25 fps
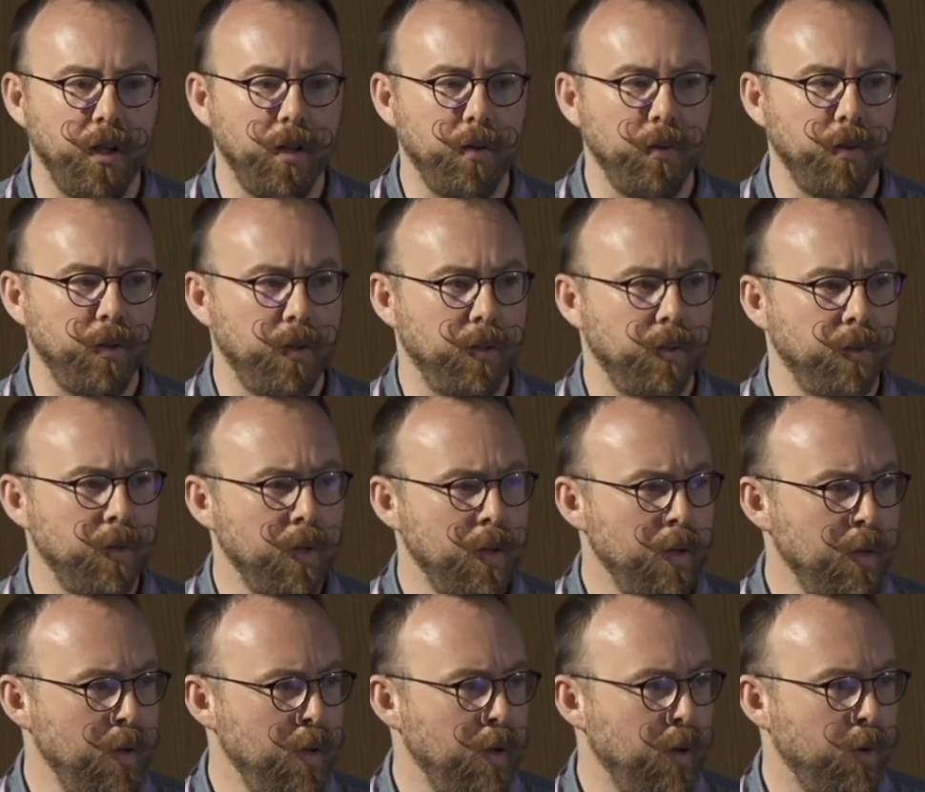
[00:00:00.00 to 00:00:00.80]
And
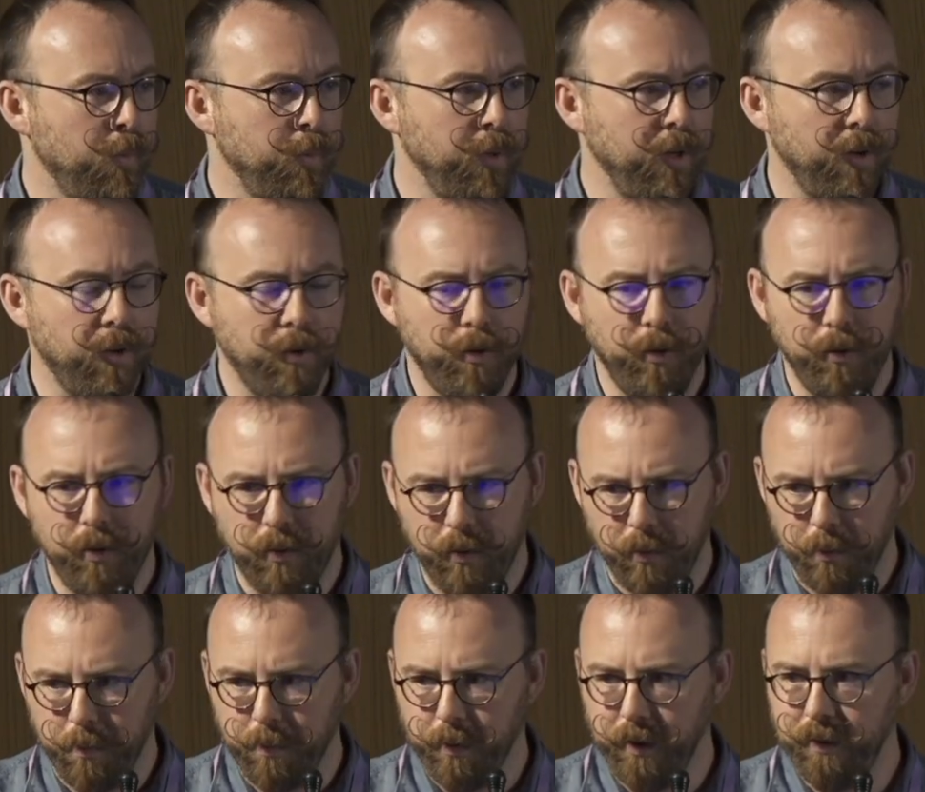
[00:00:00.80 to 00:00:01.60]
we
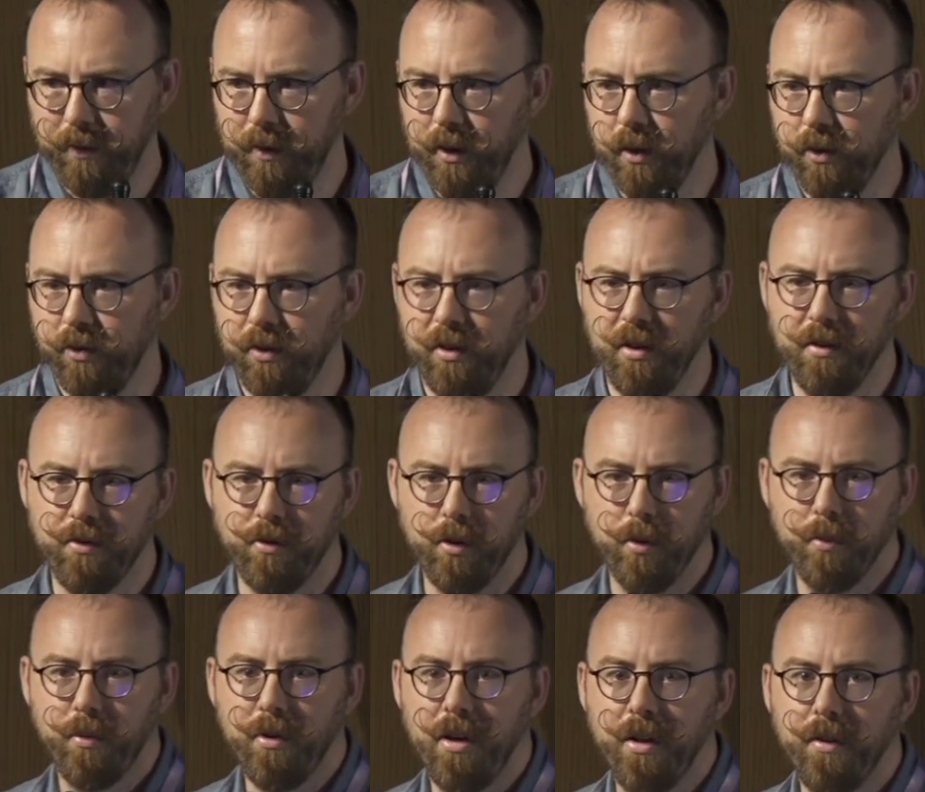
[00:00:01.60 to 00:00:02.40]
heard previously
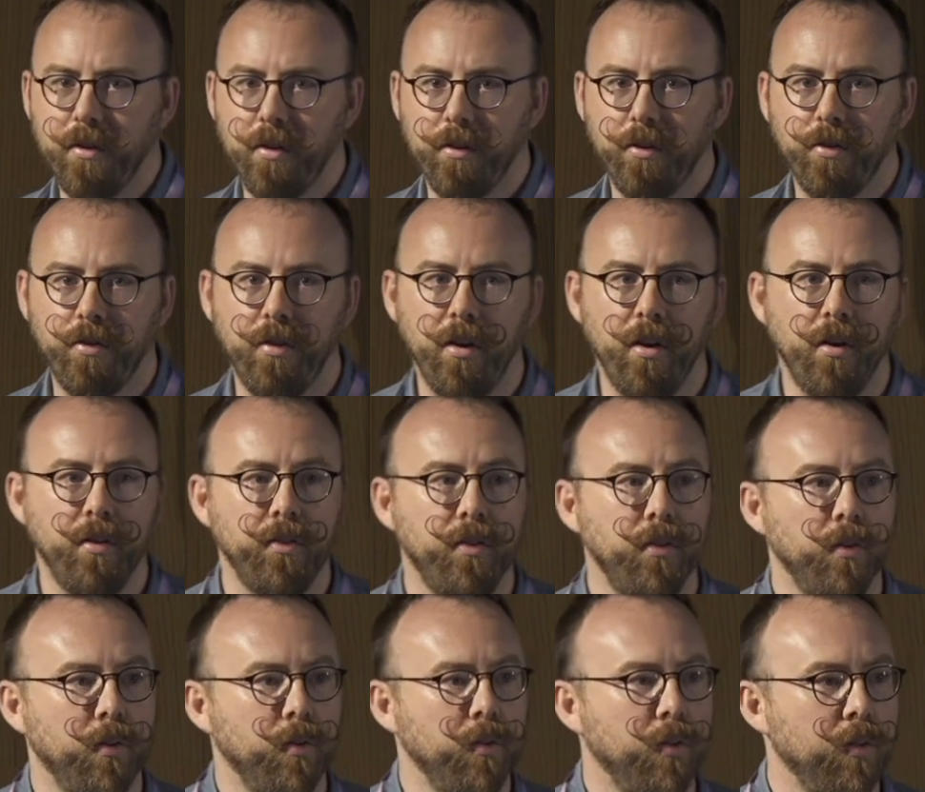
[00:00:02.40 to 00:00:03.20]
from Randar
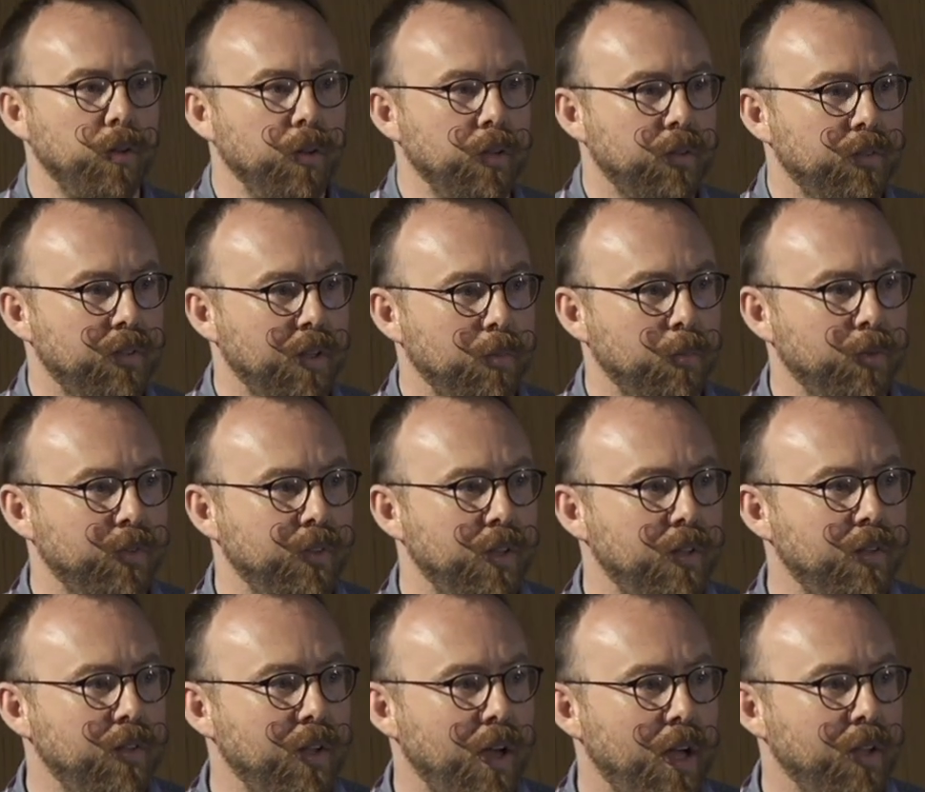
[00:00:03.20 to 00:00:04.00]
Shan on some of
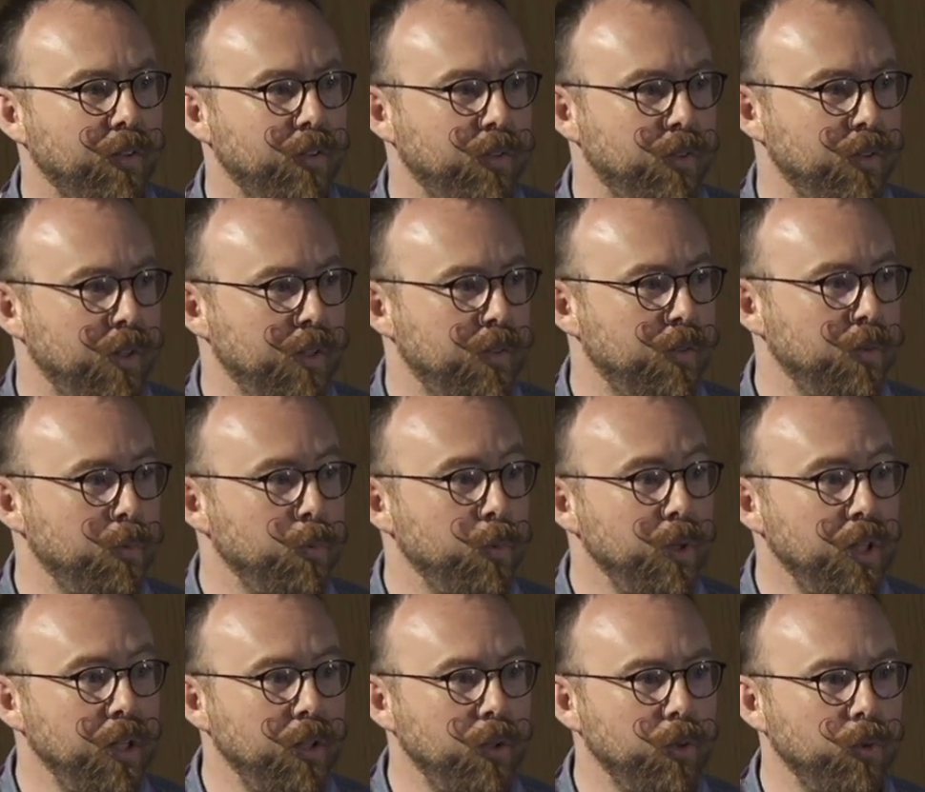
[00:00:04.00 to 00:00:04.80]
the tasks that
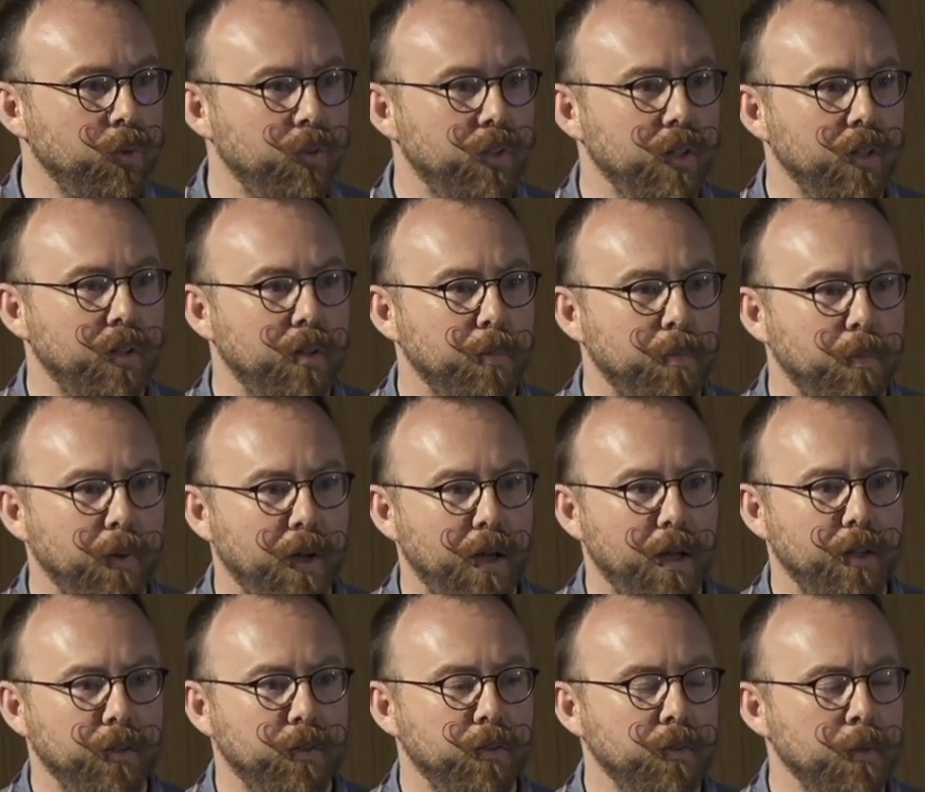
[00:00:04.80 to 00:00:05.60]
we used in the
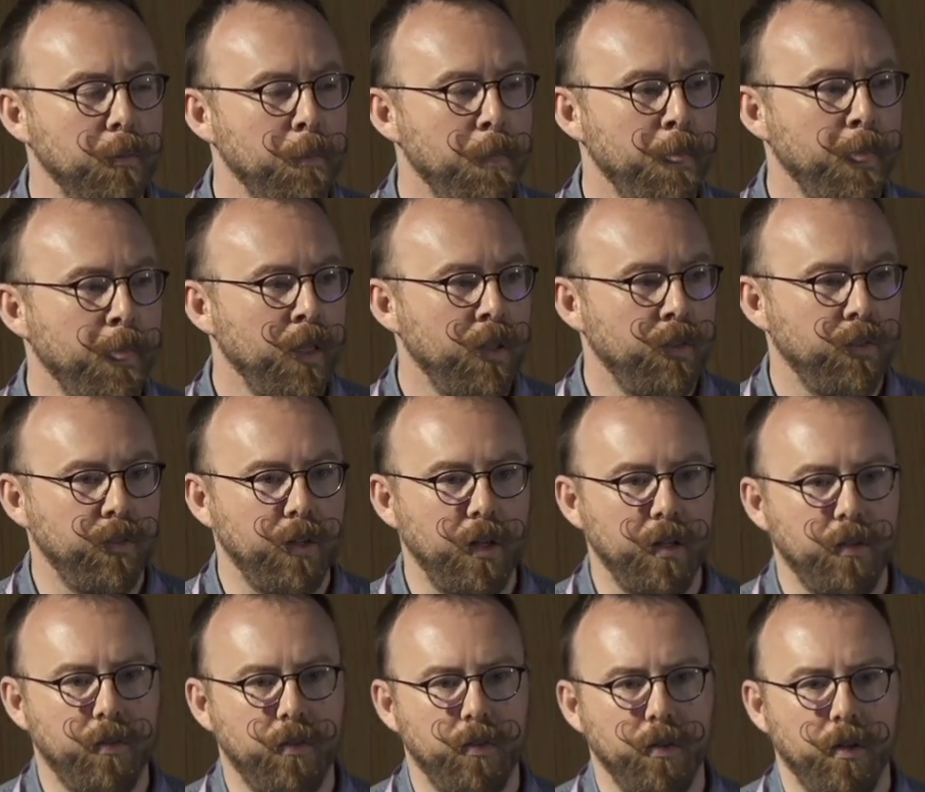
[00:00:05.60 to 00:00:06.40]
past
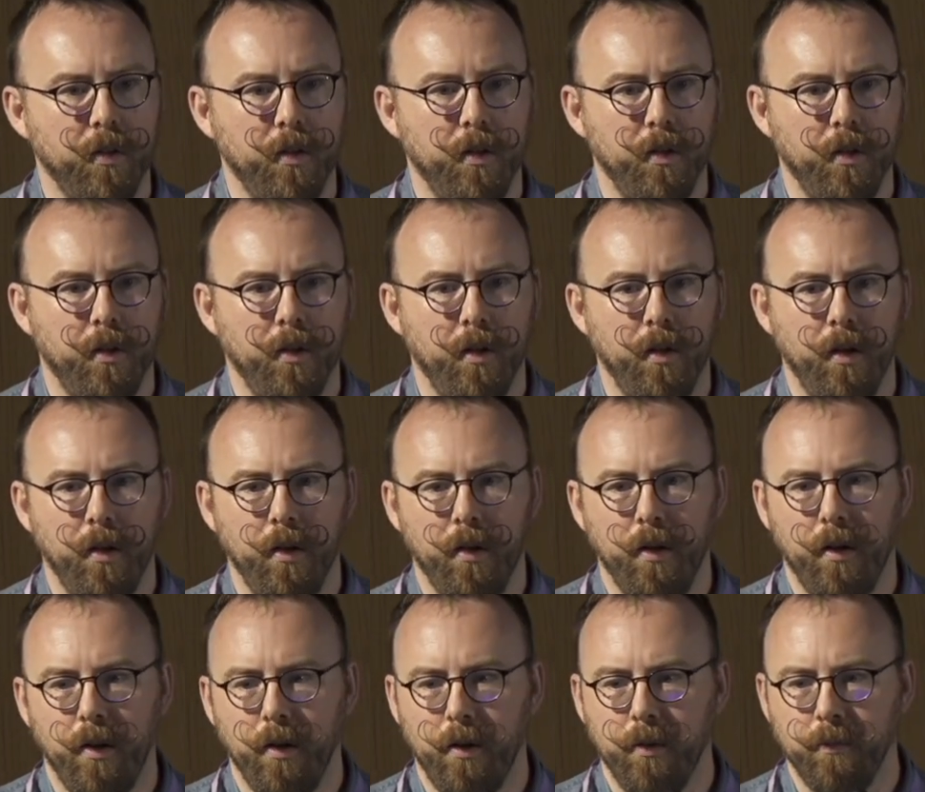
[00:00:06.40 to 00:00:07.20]
that,
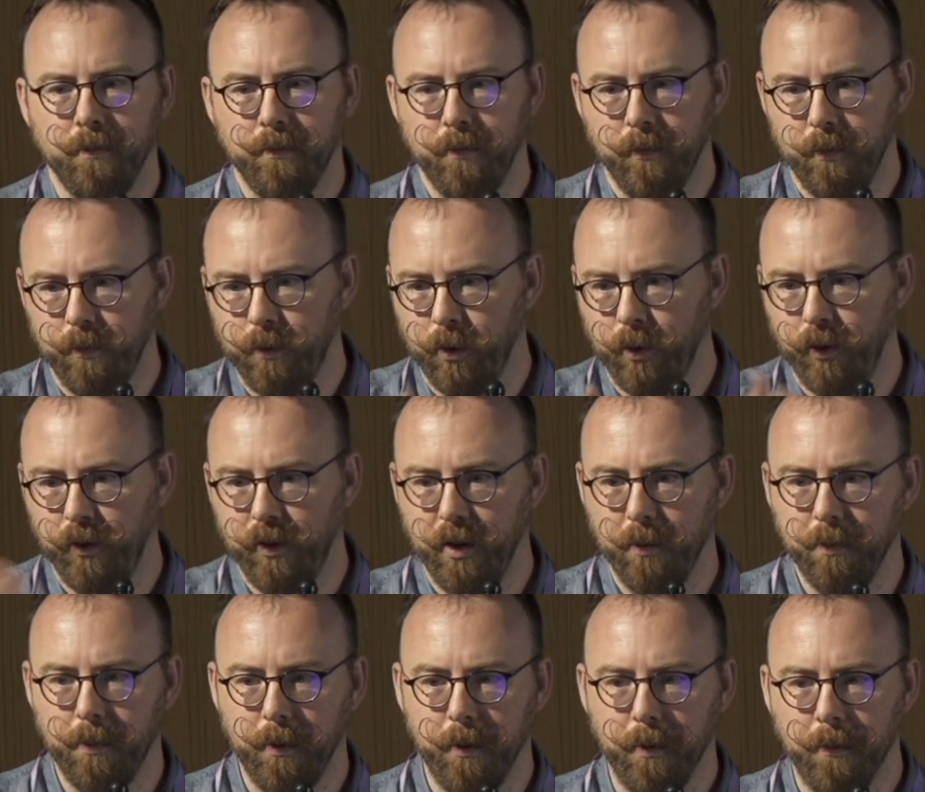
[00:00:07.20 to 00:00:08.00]
for
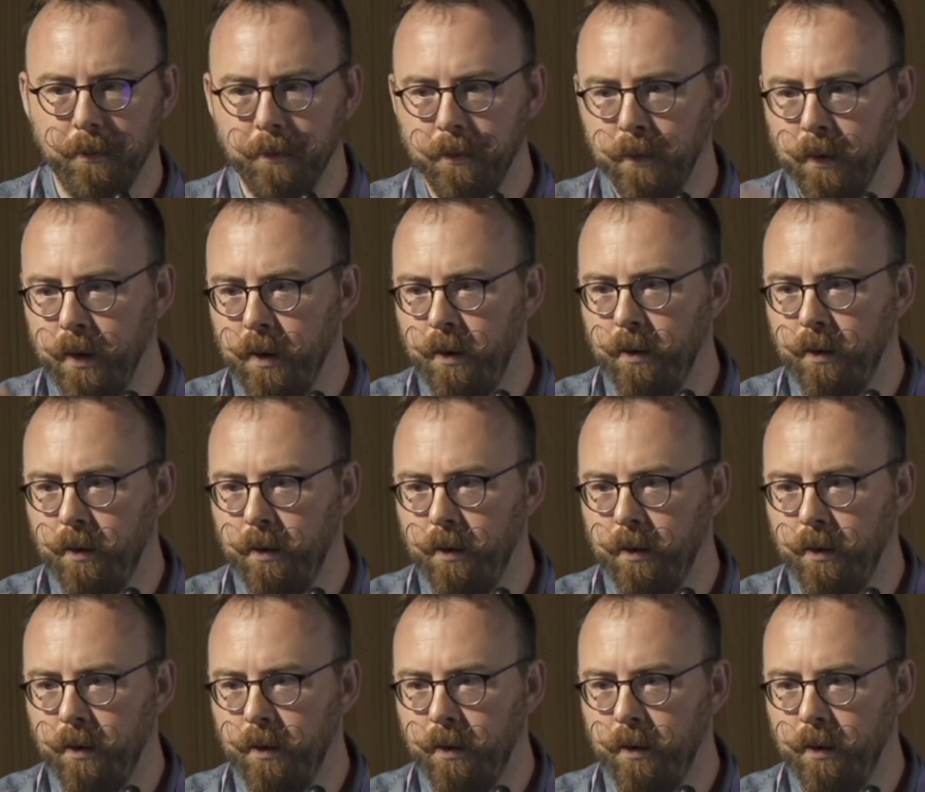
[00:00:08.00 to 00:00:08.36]
example,